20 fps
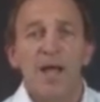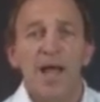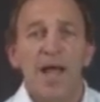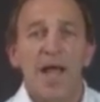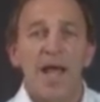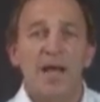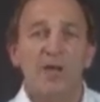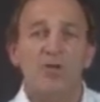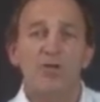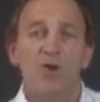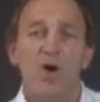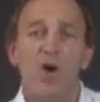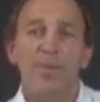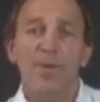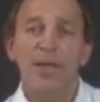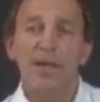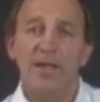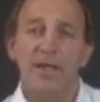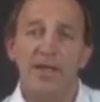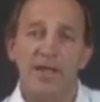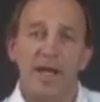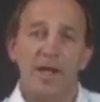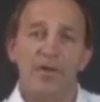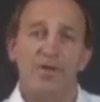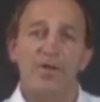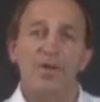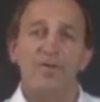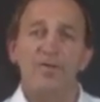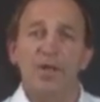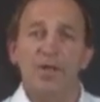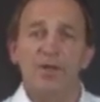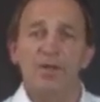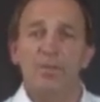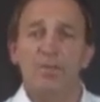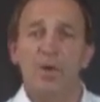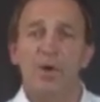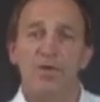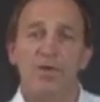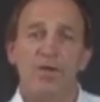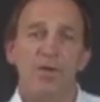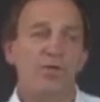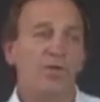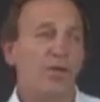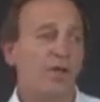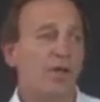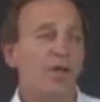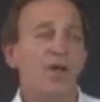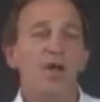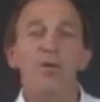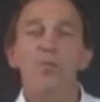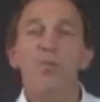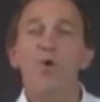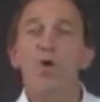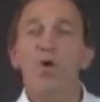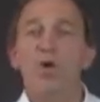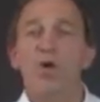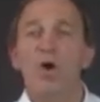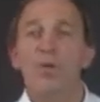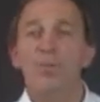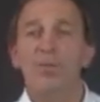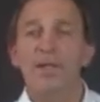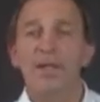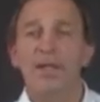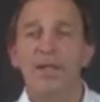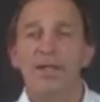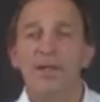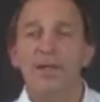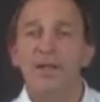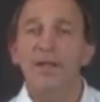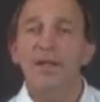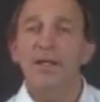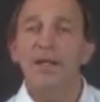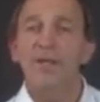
Ectopic calcific deposits occur more commonly